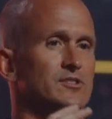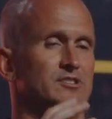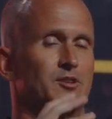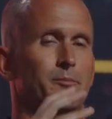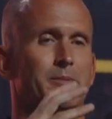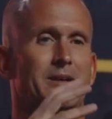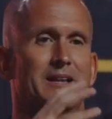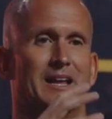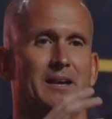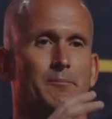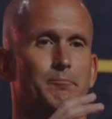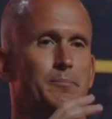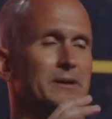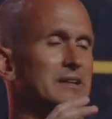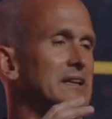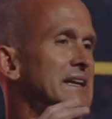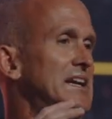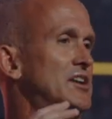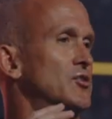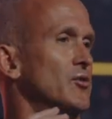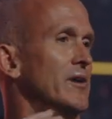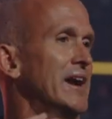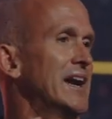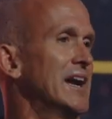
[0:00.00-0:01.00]
it'd be like Billy
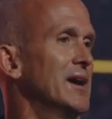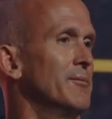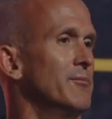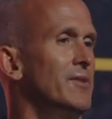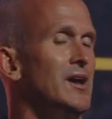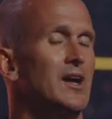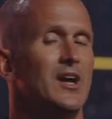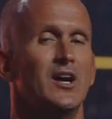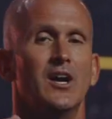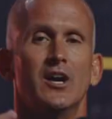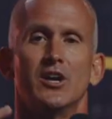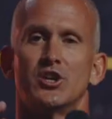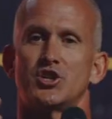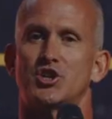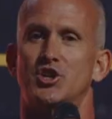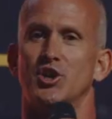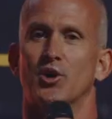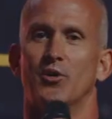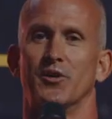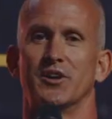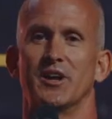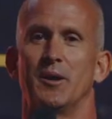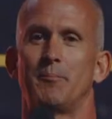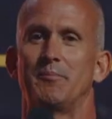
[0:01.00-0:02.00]
Graham
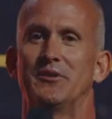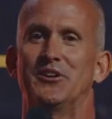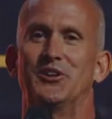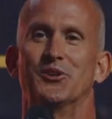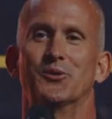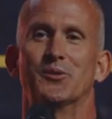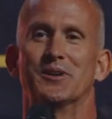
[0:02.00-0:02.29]
showing up into